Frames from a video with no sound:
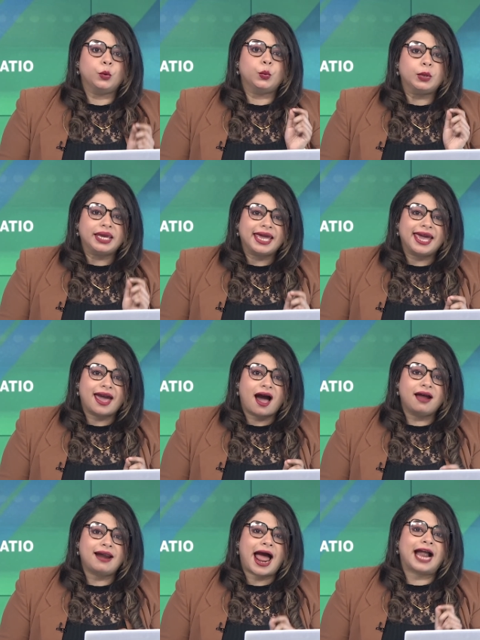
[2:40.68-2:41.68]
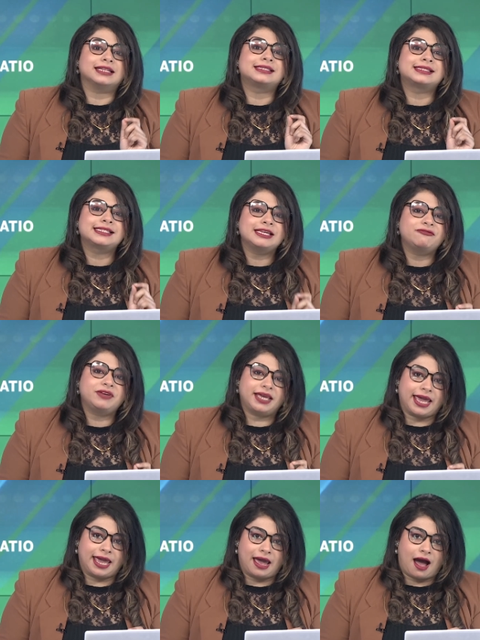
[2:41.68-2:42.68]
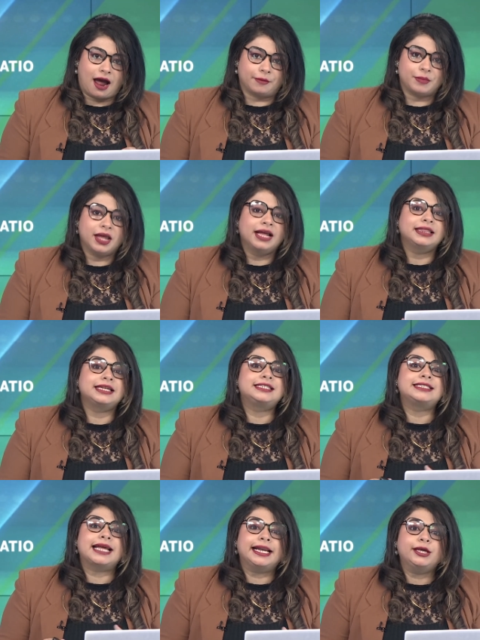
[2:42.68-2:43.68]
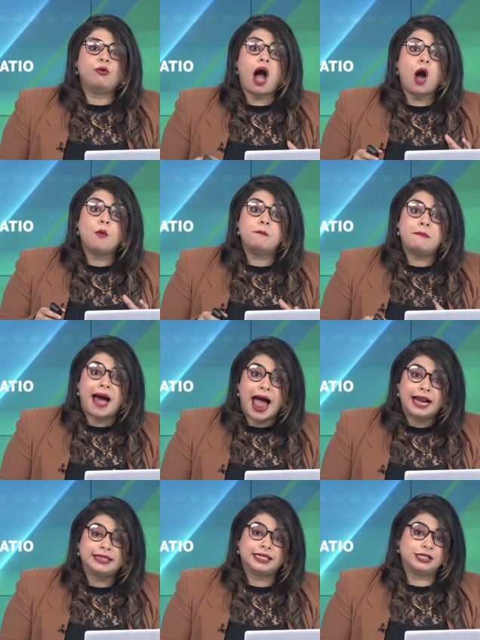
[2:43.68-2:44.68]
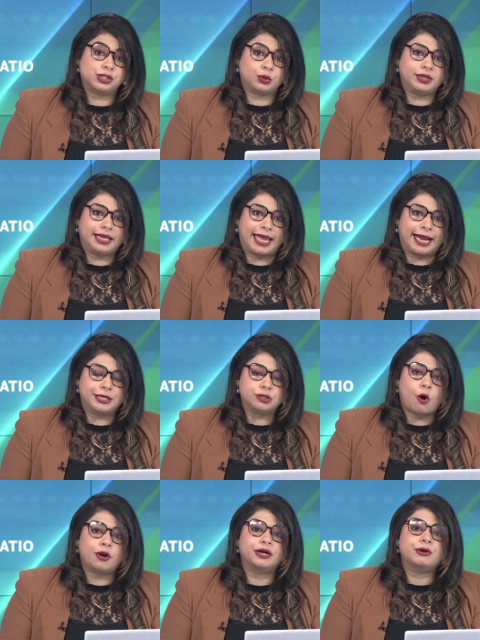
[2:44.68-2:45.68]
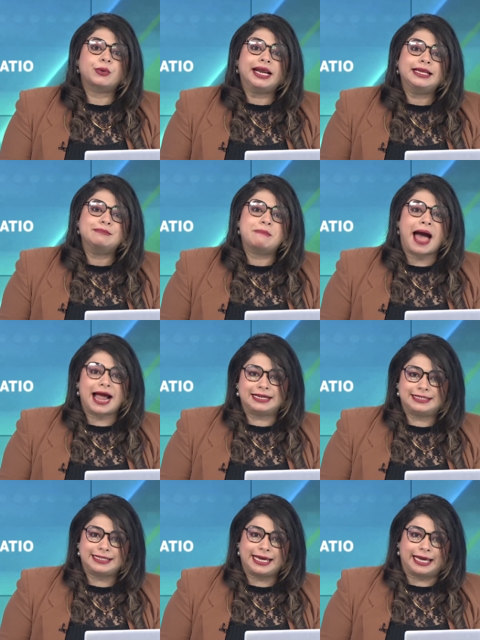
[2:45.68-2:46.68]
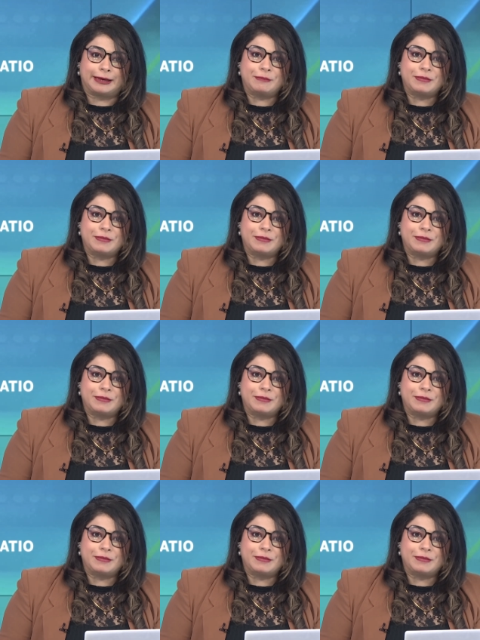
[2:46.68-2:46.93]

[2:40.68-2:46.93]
VAR and CVAR, they tell you how bad things could get on a really bad day.